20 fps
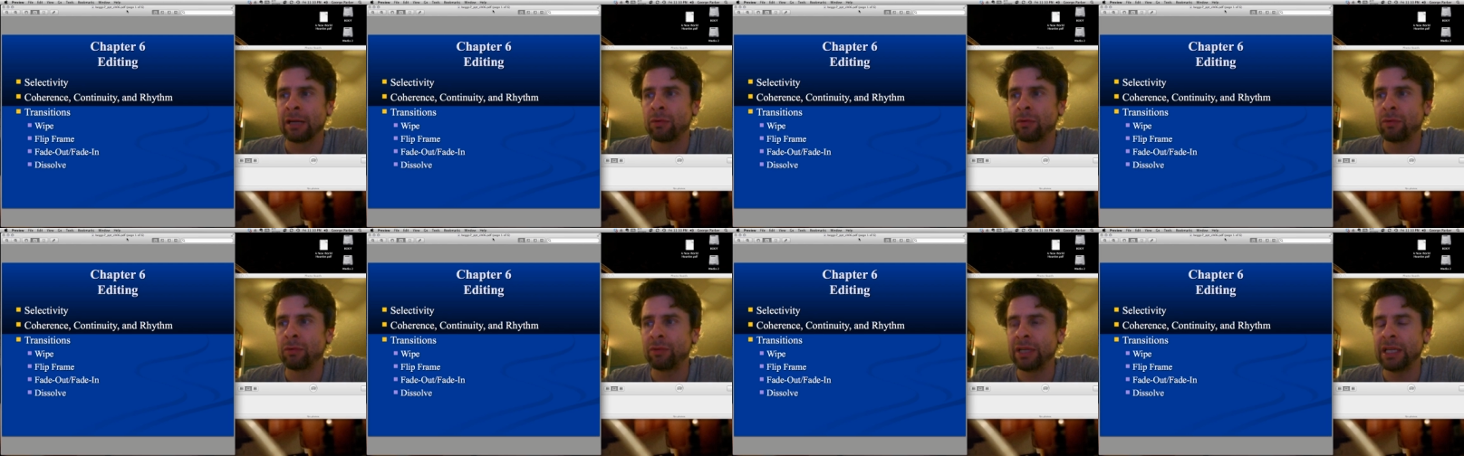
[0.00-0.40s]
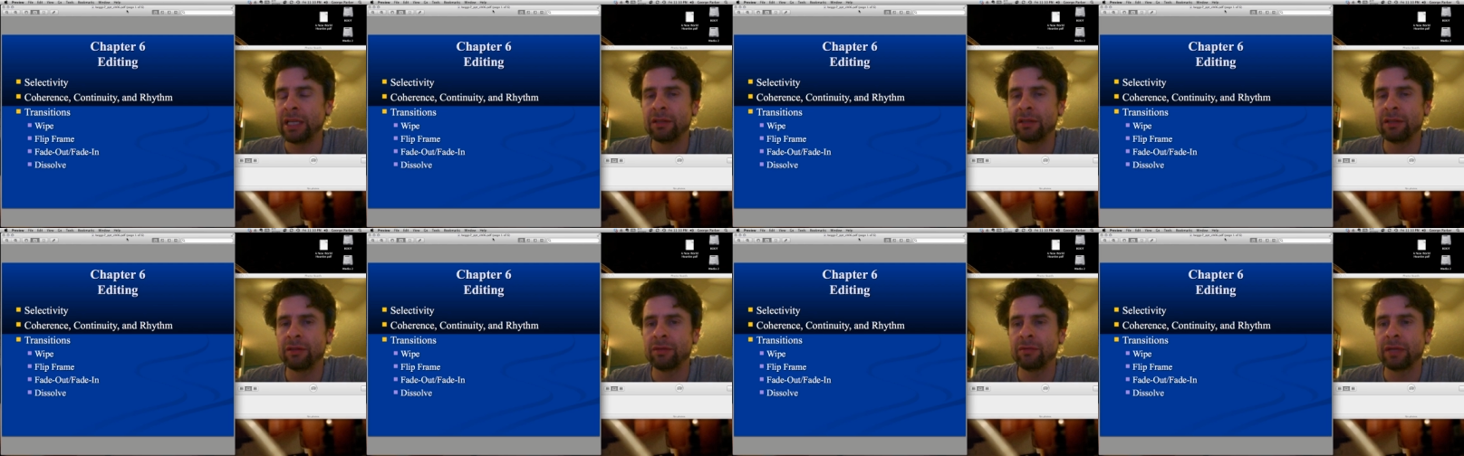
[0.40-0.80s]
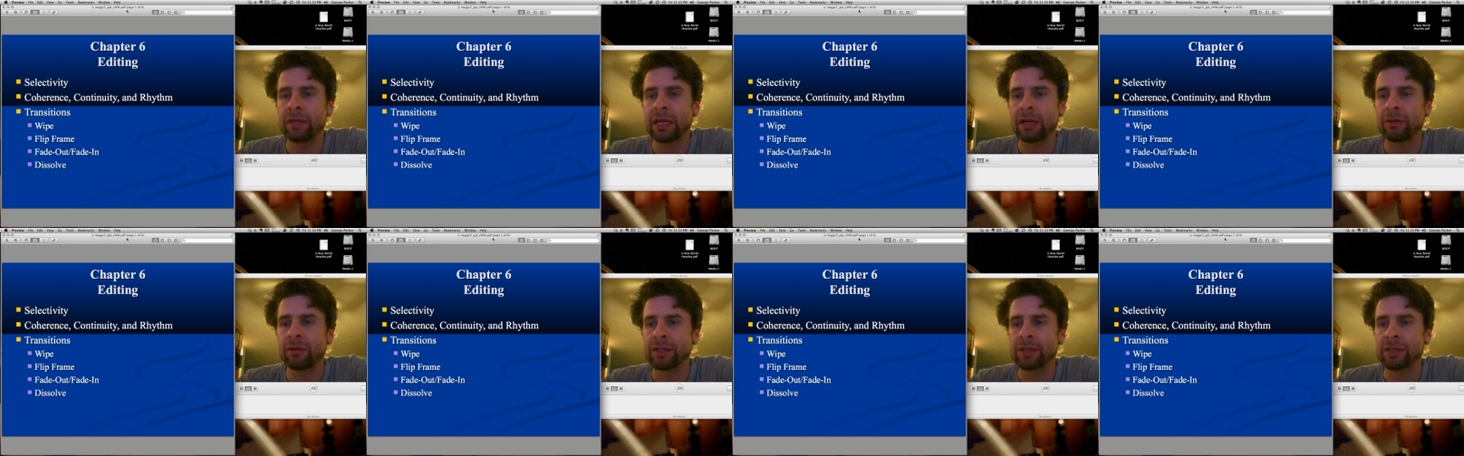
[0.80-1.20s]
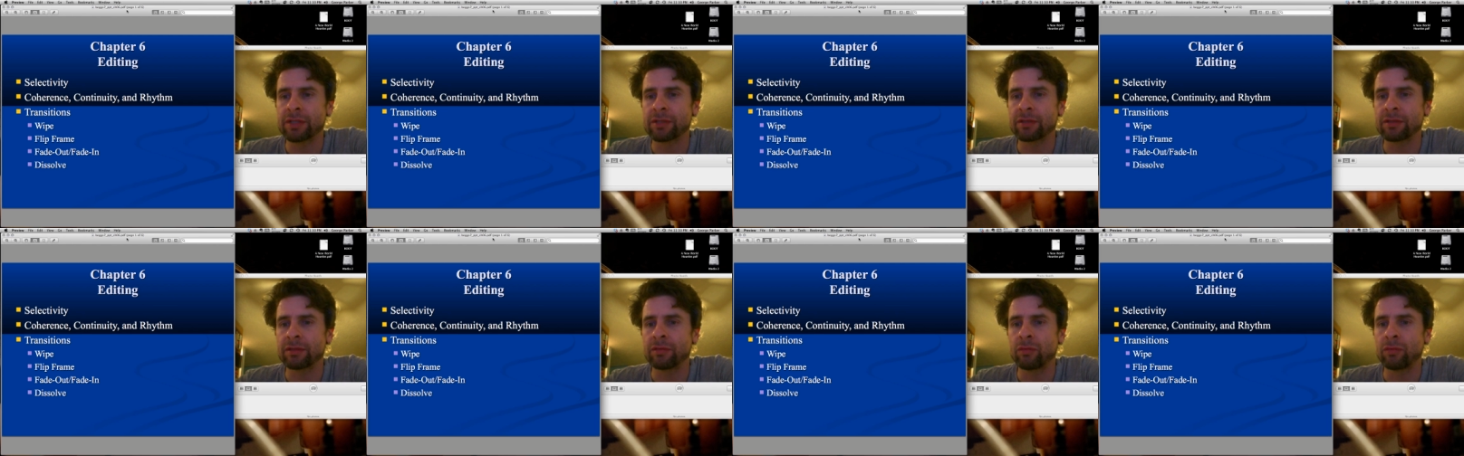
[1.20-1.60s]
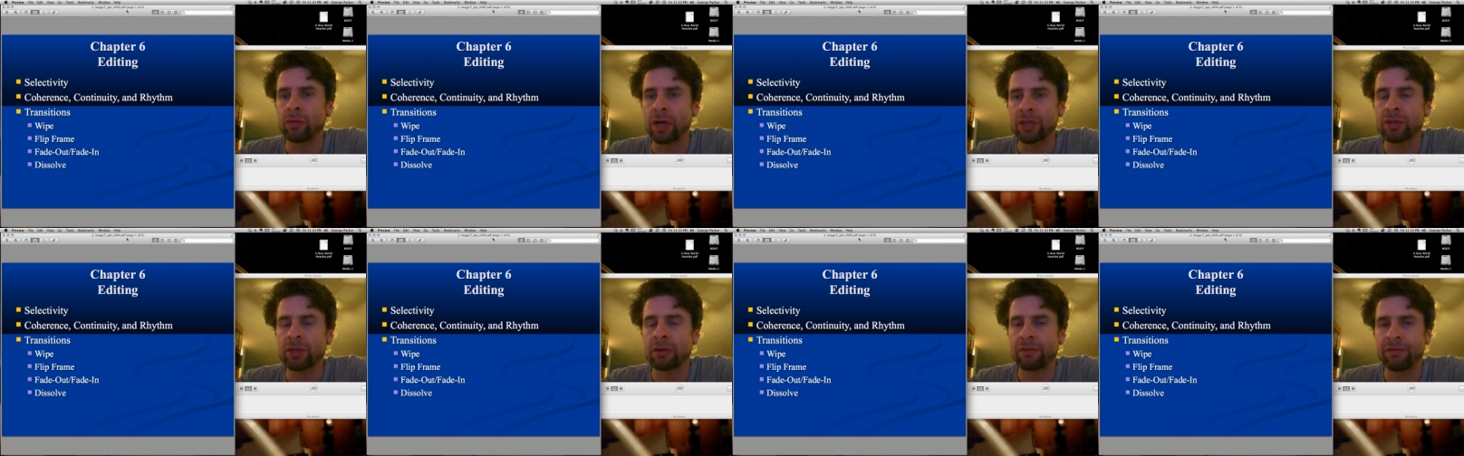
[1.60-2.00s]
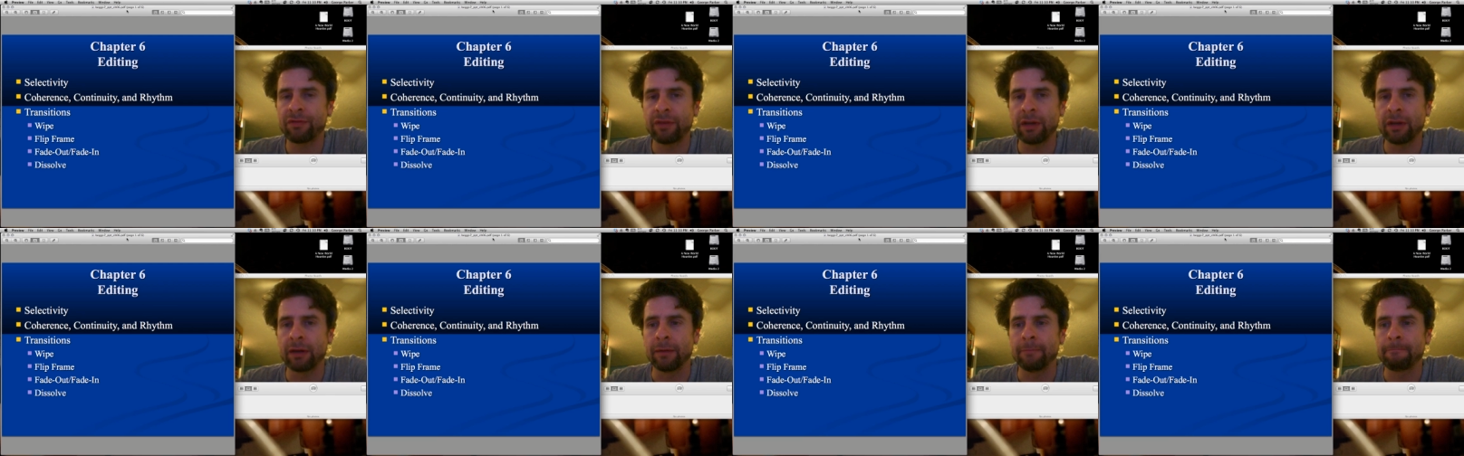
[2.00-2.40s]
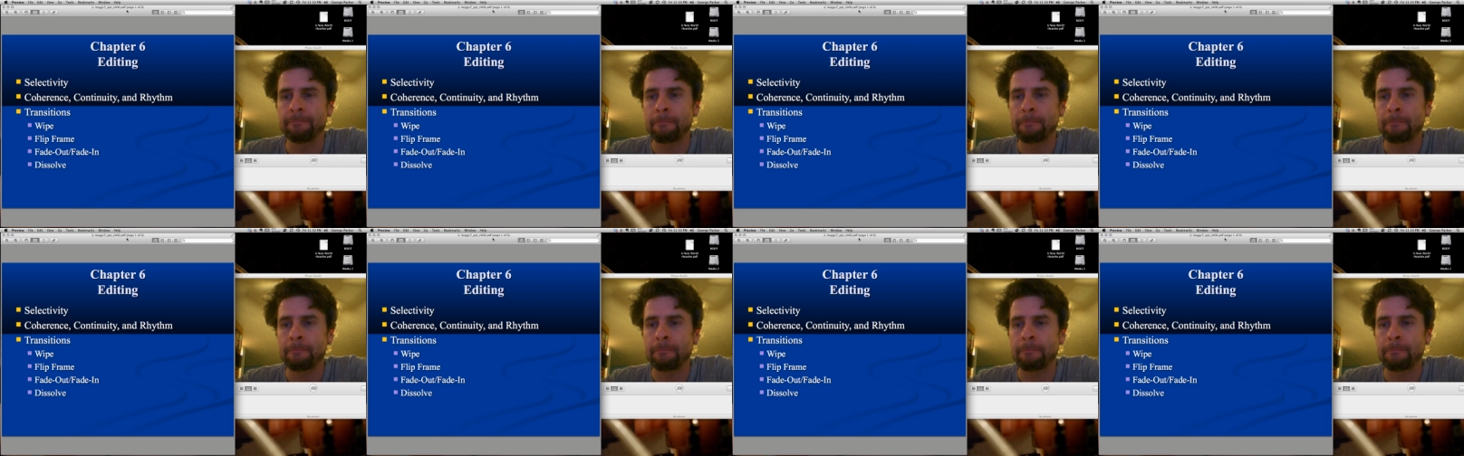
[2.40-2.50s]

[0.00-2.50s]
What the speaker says: What we need to do now is watch our film